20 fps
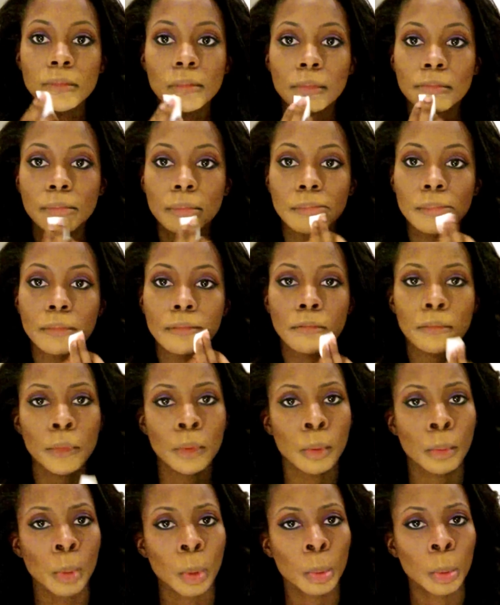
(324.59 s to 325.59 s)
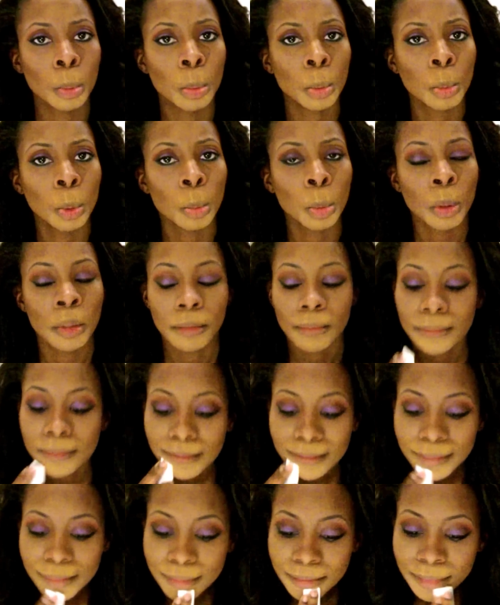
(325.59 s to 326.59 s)
you can start out with the e.l.f.
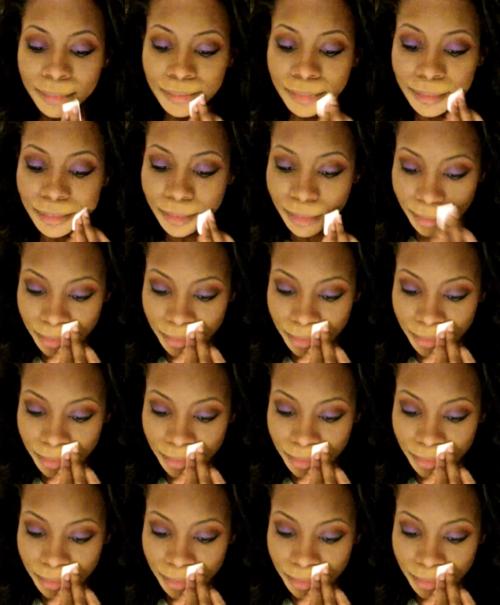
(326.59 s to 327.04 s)
translucent